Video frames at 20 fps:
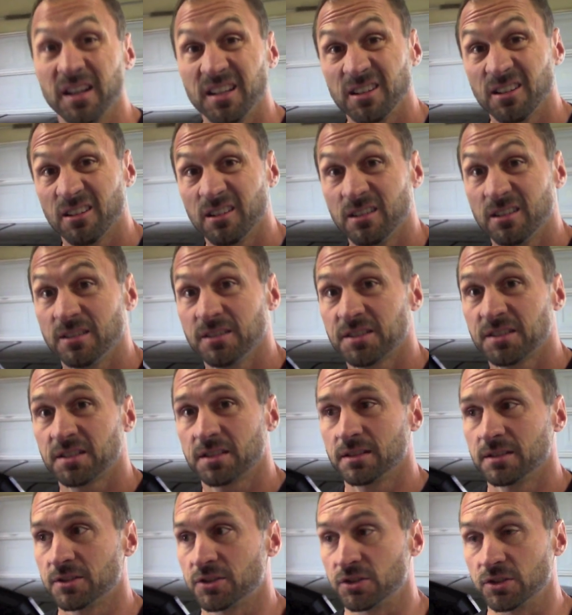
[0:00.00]
cars,
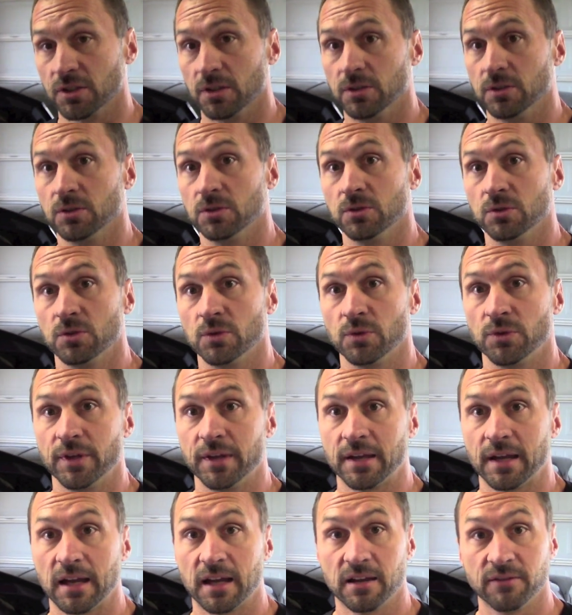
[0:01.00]
so they
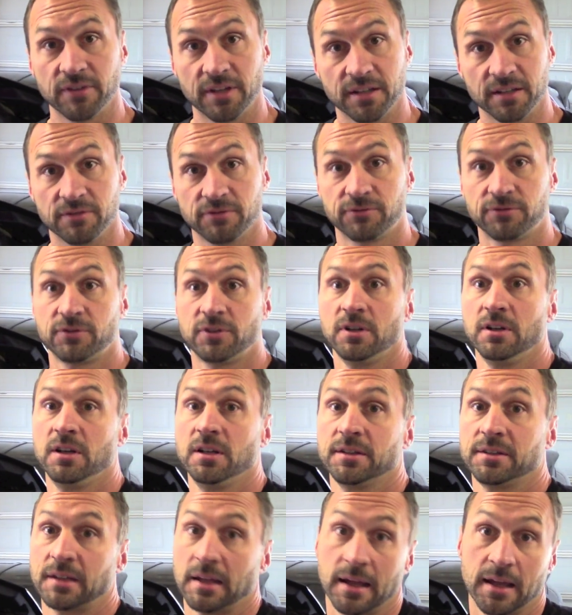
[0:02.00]
have a
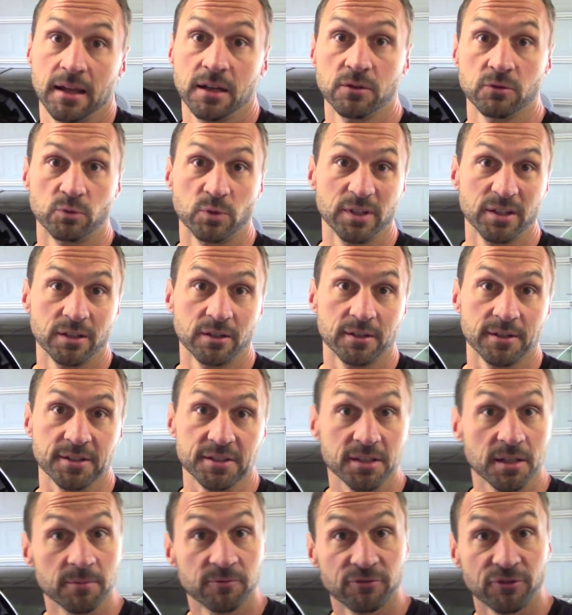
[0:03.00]
front and rear
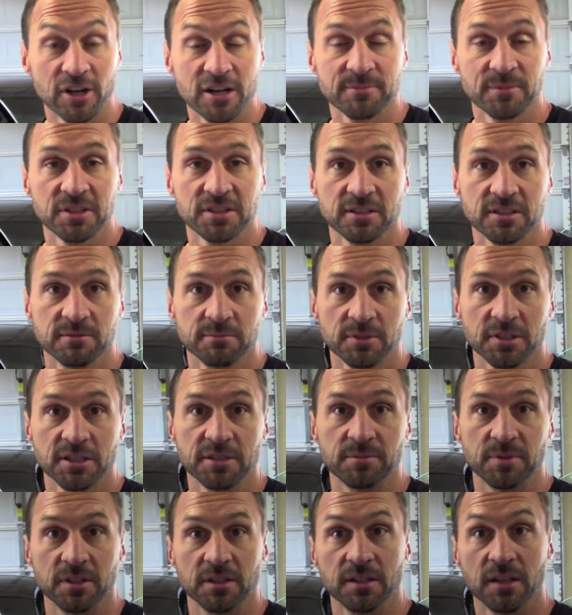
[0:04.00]
subframe assembly,
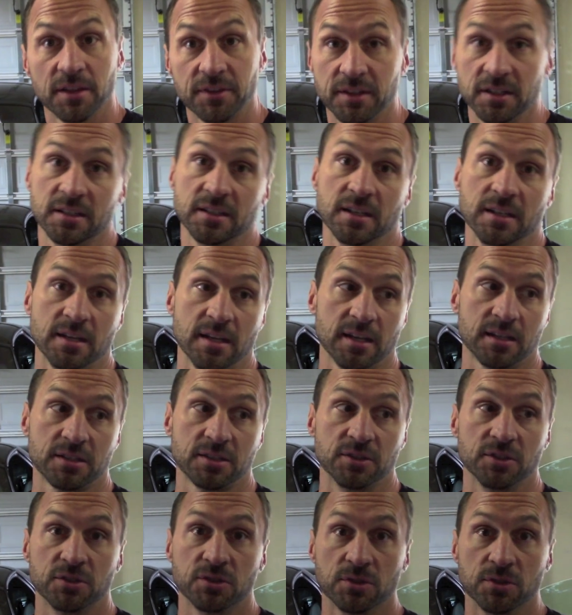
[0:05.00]
but nothing connects
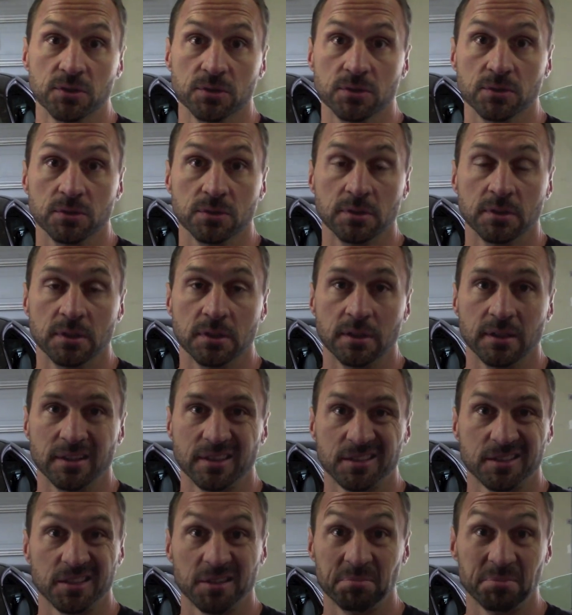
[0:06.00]
the two
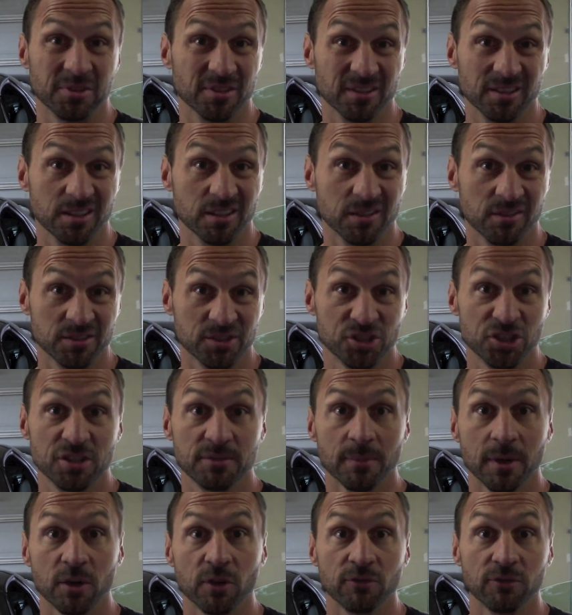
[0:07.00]
except the sheet
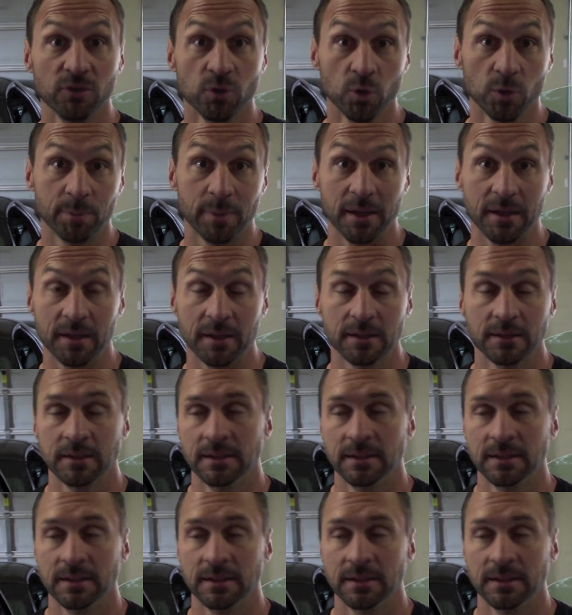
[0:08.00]
metal floor pan.